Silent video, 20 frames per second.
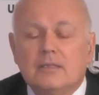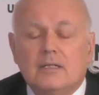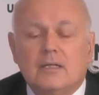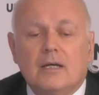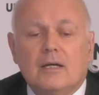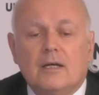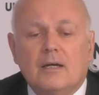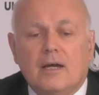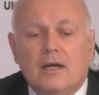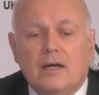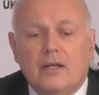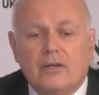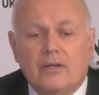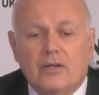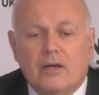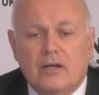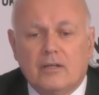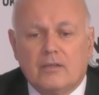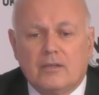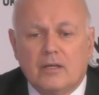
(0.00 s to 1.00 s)
And
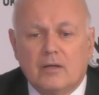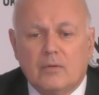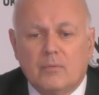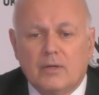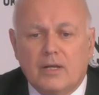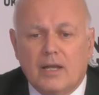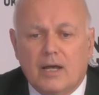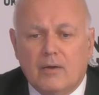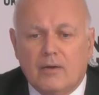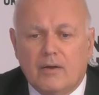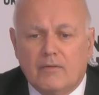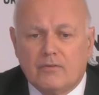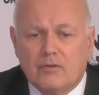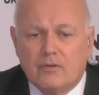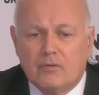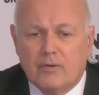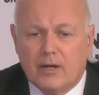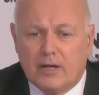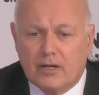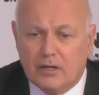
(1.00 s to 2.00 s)
I think we now have
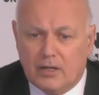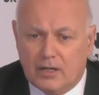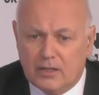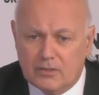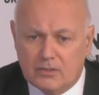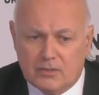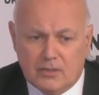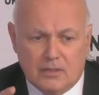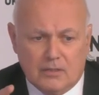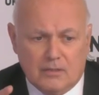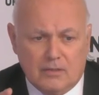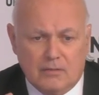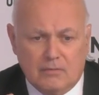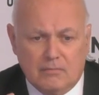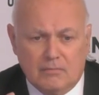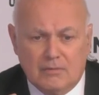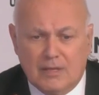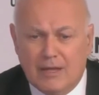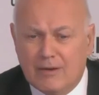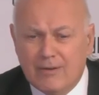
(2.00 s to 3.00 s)
to recognize that
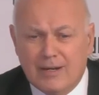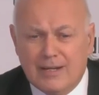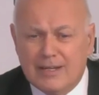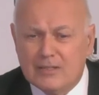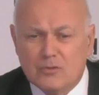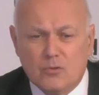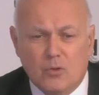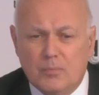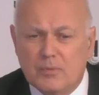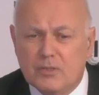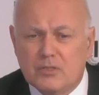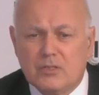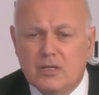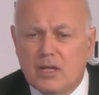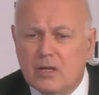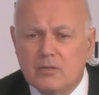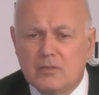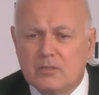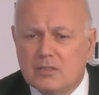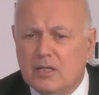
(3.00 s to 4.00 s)
there really is almost
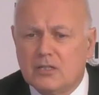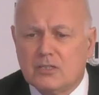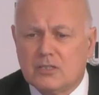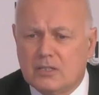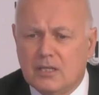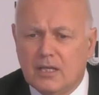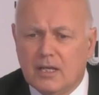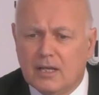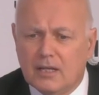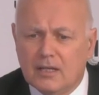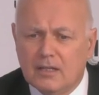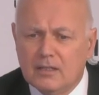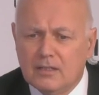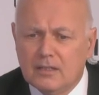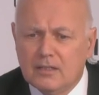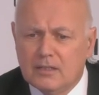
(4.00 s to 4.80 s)
no such thing,